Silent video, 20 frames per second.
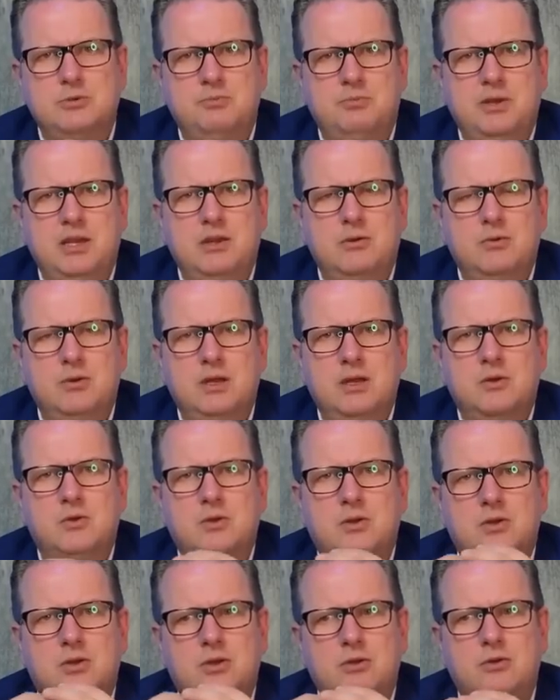
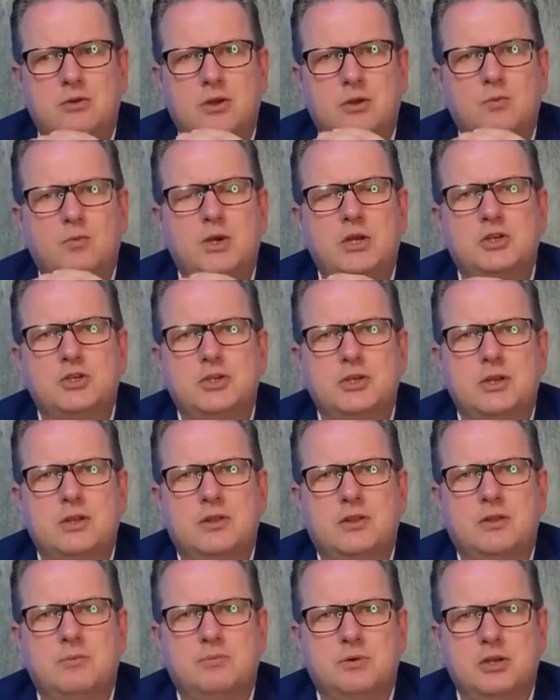period during which
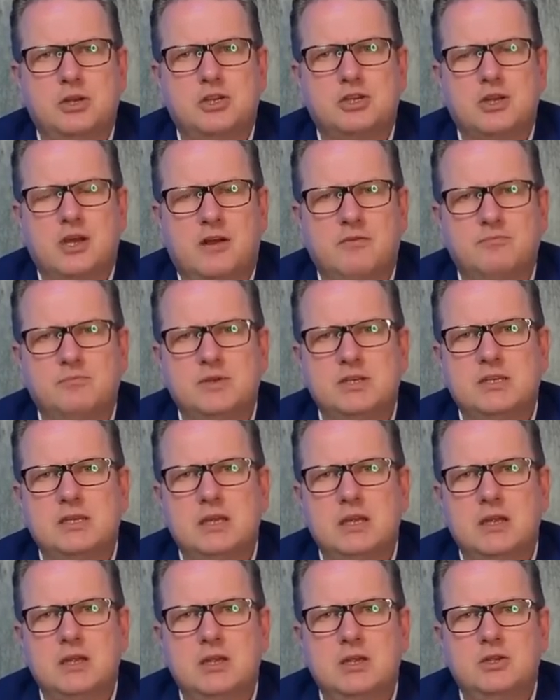the British government
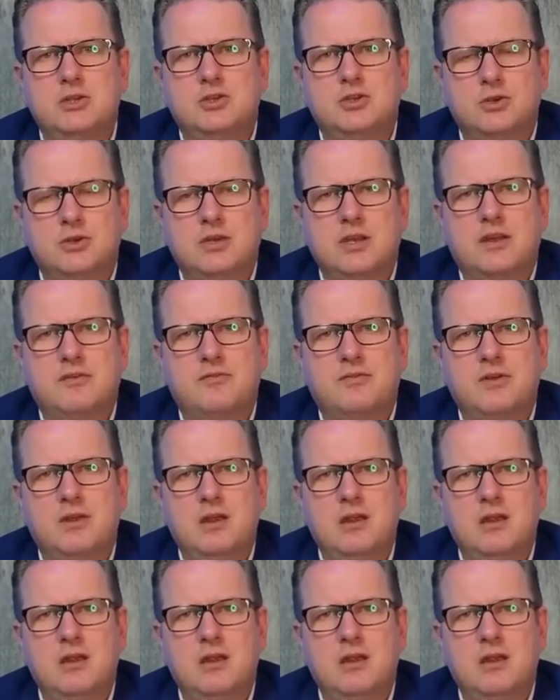should have